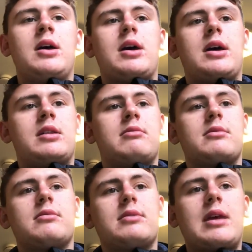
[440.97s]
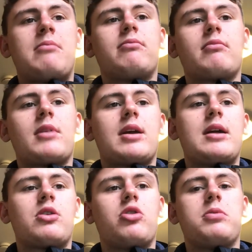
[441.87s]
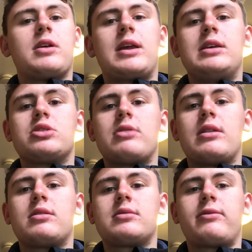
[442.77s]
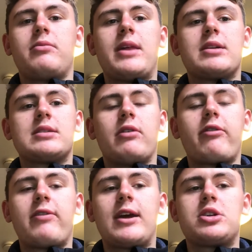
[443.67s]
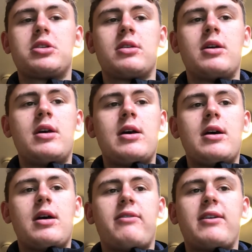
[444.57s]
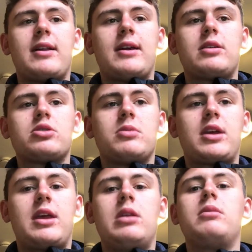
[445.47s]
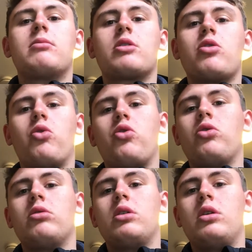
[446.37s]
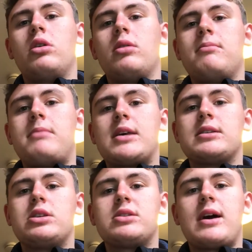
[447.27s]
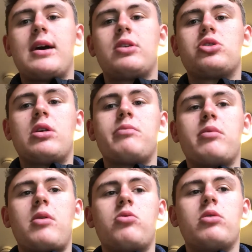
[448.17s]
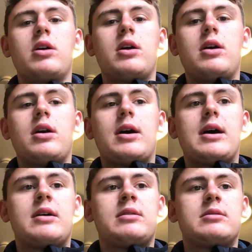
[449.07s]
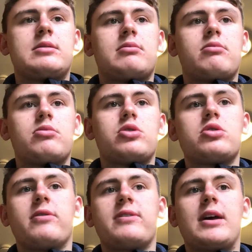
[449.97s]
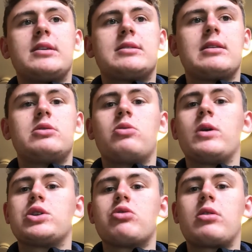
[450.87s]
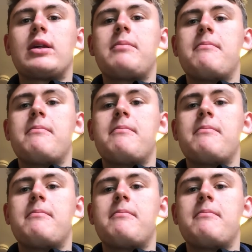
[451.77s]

And then kind of a couple of key strengths from that self-reflection, I feel like some of the key core messages that I try and promote and stuff that I stick to quite strongly.